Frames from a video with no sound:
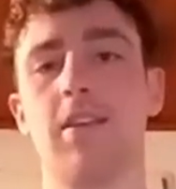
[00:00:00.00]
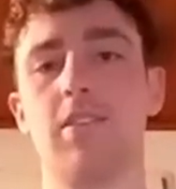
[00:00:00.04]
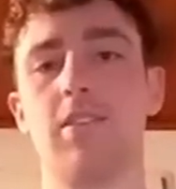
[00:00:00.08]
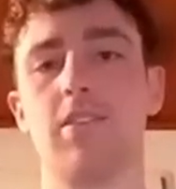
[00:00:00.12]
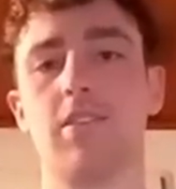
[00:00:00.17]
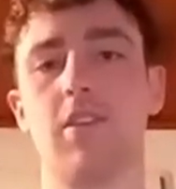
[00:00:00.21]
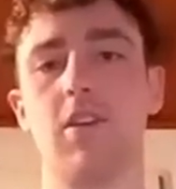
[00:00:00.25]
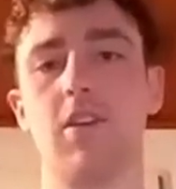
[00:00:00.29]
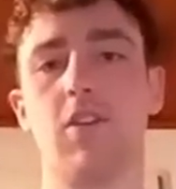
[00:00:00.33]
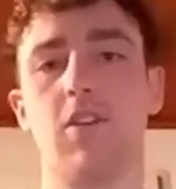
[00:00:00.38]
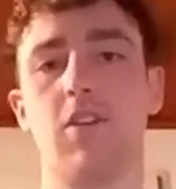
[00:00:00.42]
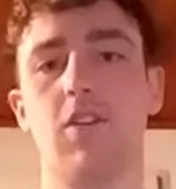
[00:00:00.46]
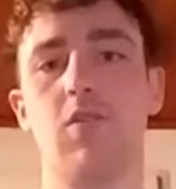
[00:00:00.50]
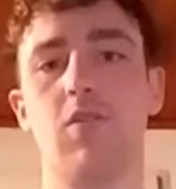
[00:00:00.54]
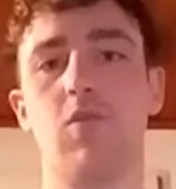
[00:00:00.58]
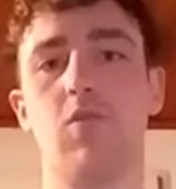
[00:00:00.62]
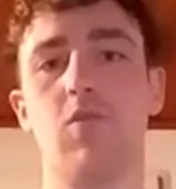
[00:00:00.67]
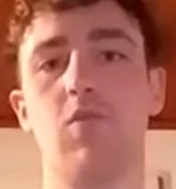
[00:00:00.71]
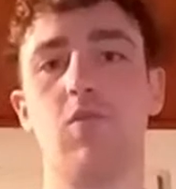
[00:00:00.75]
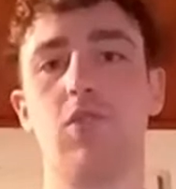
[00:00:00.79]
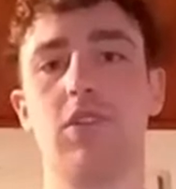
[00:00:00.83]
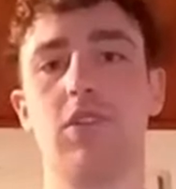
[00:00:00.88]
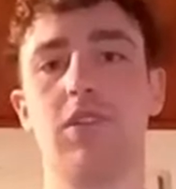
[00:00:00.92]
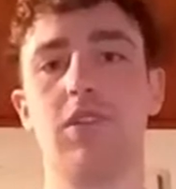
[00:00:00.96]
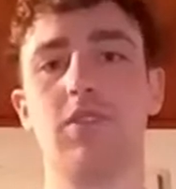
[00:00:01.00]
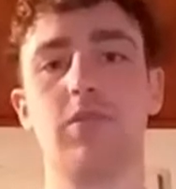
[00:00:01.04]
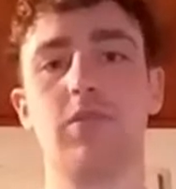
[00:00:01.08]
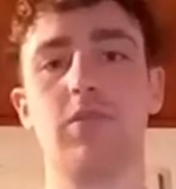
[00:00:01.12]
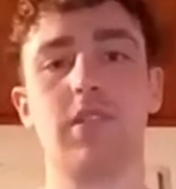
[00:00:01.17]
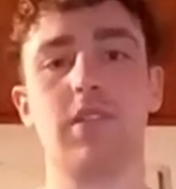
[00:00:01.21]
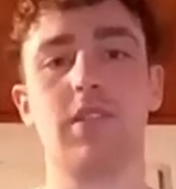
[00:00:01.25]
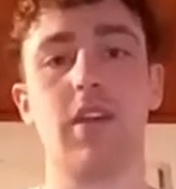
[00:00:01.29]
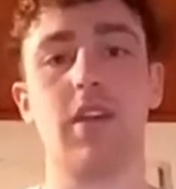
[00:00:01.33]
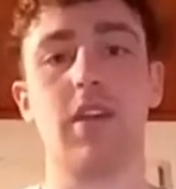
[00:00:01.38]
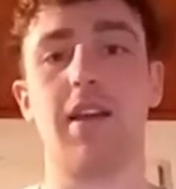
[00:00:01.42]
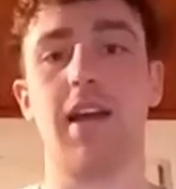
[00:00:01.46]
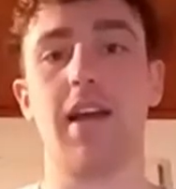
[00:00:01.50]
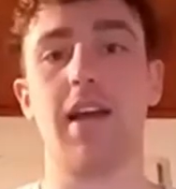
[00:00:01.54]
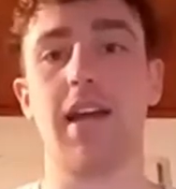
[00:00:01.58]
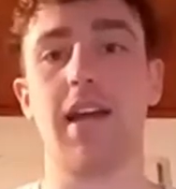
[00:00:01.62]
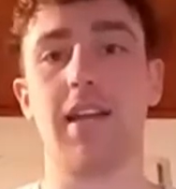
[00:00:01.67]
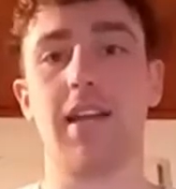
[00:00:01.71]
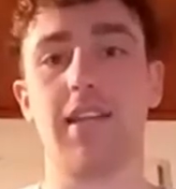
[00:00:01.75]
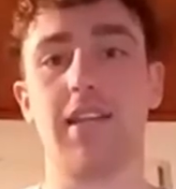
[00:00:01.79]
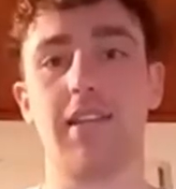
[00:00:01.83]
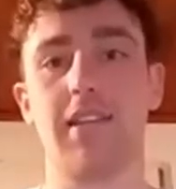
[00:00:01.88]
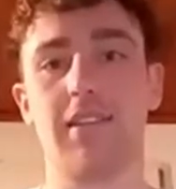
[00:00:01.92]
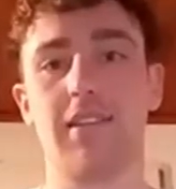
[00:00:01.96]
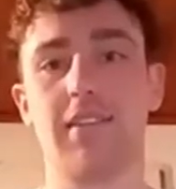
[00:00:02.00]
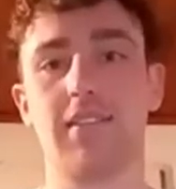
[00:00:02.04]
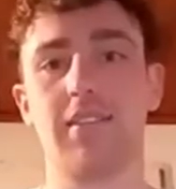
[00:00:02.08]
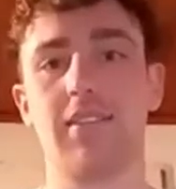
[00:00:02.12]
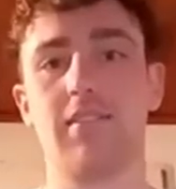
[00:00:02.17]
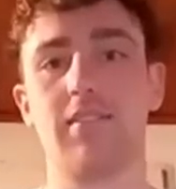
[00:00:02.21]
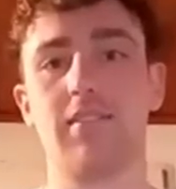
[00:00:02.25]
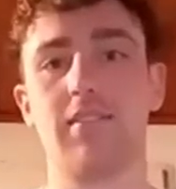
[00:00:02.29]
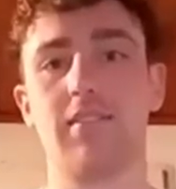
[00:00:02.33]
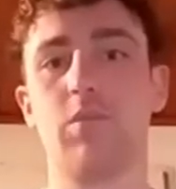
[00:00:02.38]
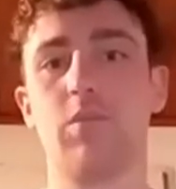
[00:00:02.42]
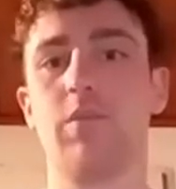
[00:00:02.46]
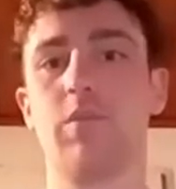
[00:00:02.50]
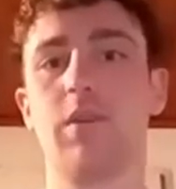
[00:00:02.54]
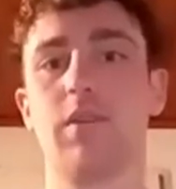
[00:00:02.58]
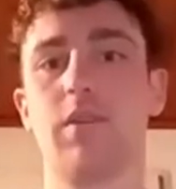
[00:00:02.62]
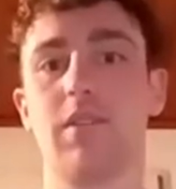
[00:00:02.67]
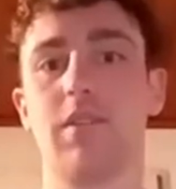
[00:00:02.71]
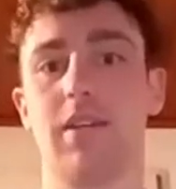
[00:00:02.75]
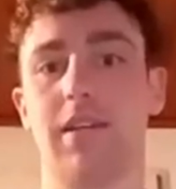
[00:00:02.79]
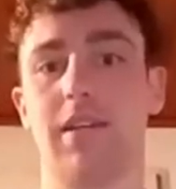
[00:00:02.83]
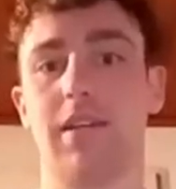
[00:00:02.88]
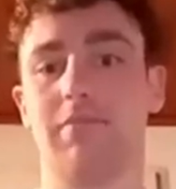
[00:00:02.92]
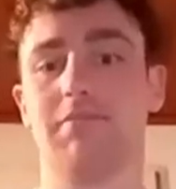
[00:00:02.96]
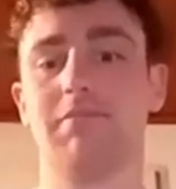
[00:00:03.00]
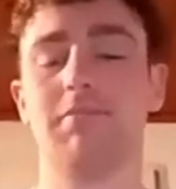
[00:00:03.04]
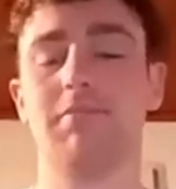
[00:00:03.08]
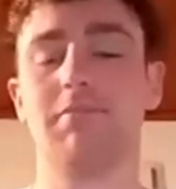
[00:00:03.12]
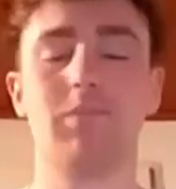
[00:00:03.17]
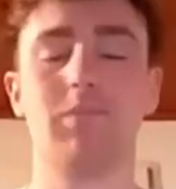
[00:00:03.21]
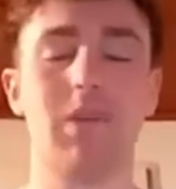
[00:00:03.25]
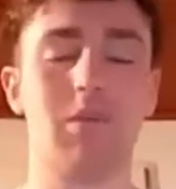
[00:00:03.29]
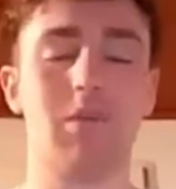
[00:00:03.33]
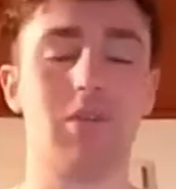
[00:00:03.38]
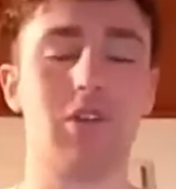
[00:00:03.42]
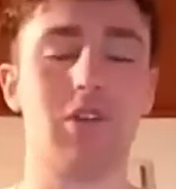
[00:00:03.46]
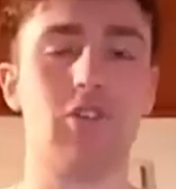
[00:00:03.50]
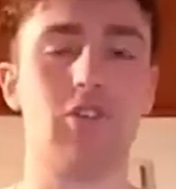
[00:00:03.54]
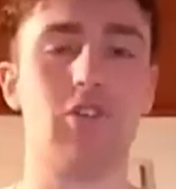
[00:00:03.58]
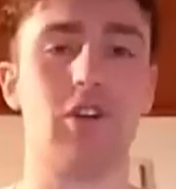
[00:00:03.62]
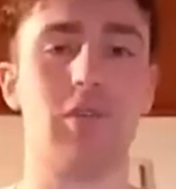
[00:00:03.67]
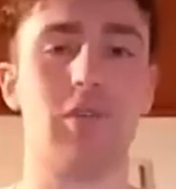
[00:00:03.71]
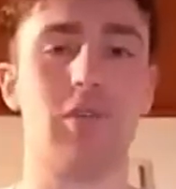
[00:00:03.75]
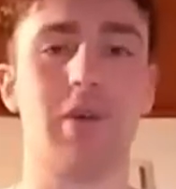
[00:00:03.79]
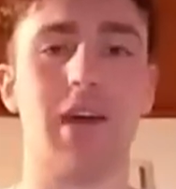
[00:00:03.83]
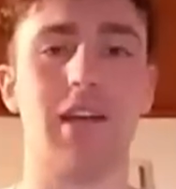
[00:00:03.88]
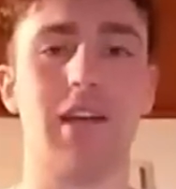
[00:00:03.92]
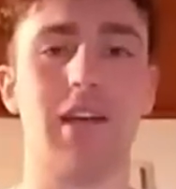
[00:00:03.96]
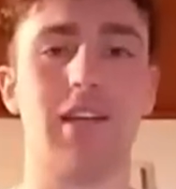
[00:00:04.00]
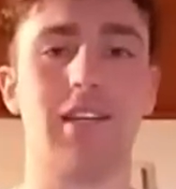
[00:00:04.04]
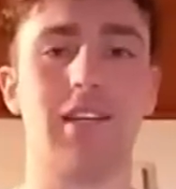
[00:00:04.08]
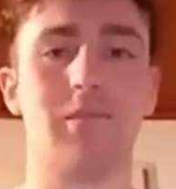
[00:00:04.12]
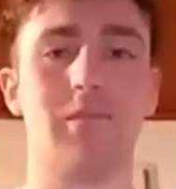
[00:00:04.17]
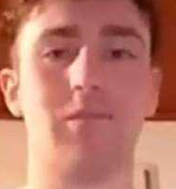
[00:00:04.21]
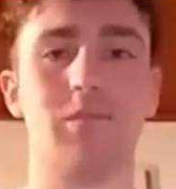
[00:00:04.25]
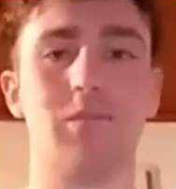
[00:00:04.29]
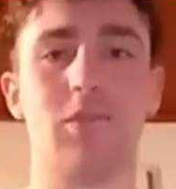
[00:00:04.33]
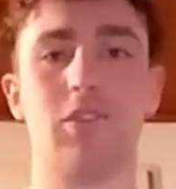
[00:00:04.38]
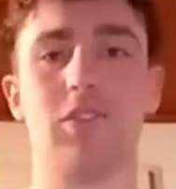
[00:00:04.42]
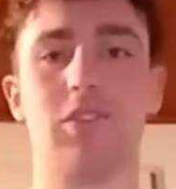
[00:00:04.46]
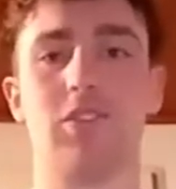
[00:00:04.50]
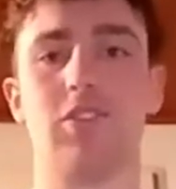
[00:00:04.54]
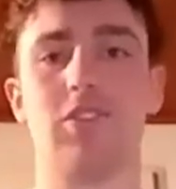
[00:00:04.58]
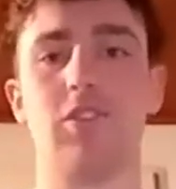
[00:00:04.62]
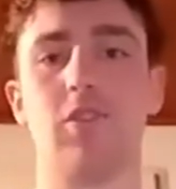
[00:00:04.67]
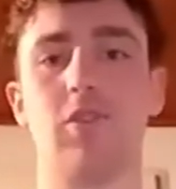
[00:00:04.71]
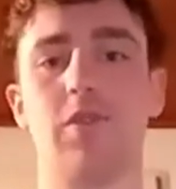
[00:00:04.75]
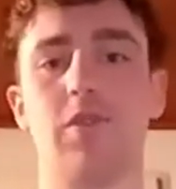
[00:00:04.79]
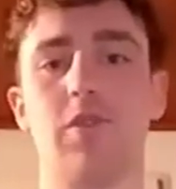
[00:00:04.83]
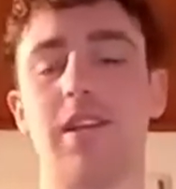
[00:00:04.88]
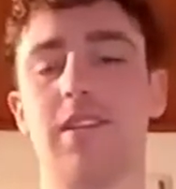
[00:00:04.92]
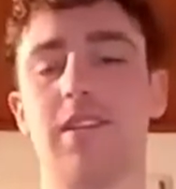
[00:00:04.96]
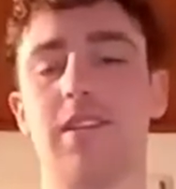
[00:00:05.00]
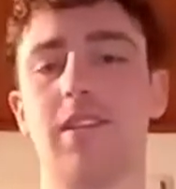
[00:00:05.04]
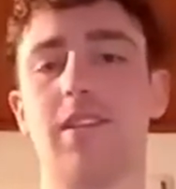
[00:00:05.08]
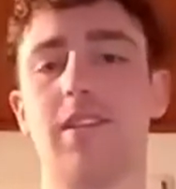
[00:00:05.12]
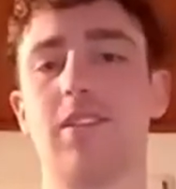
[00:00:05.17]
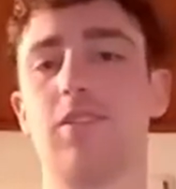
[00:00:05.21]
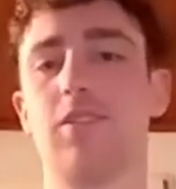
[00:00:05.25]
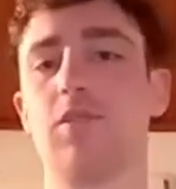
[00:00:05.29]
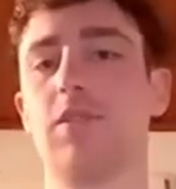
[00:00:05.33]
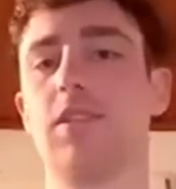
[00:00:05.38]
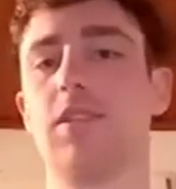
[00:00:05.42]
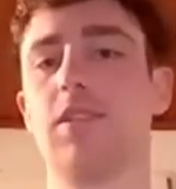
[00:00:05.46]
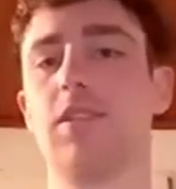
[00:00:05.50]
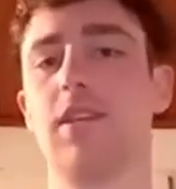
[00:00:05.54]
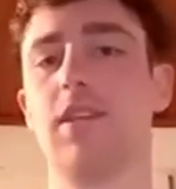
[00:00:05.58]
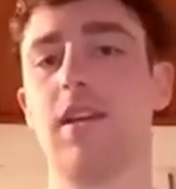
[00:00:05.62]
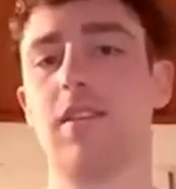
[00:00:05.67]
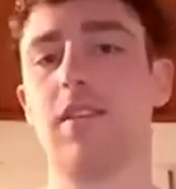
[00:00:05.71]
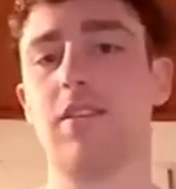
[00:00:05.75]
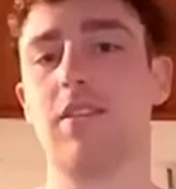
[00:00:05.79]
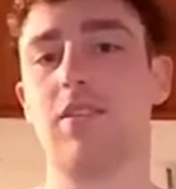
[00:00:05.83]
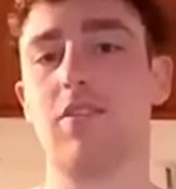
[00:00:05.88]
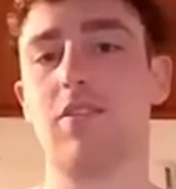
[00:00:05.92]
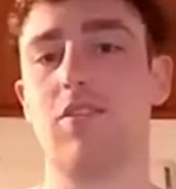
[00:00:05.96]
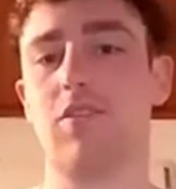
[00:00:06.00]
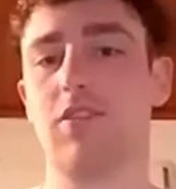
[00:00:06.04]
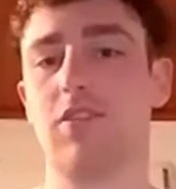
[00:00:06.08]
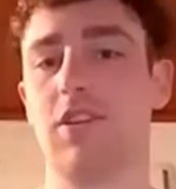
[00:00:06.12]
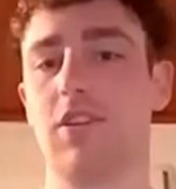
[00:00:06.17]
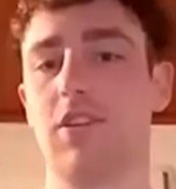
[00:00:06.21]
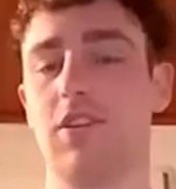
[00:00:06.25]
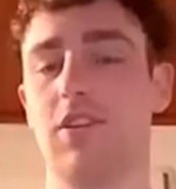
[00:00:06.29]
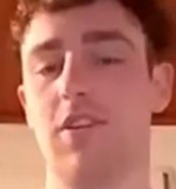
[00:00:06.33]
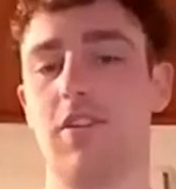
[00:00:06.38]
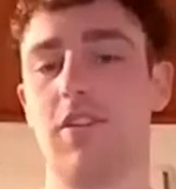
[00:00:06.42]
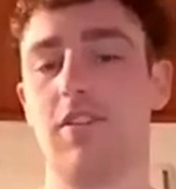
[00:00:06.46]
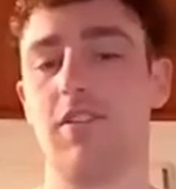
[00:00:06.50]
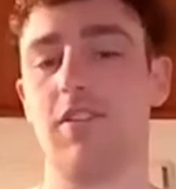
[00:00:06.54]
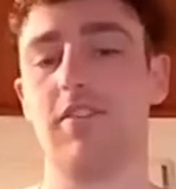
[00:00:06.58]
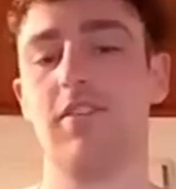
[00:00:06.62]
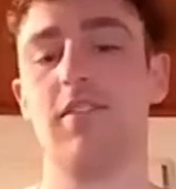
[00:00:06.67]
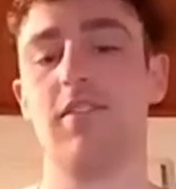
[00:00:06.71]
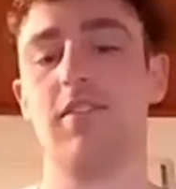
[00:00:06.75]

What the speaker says: So once we started adding it, like, people enjoy paddling, but there's no way to do it together or to learn.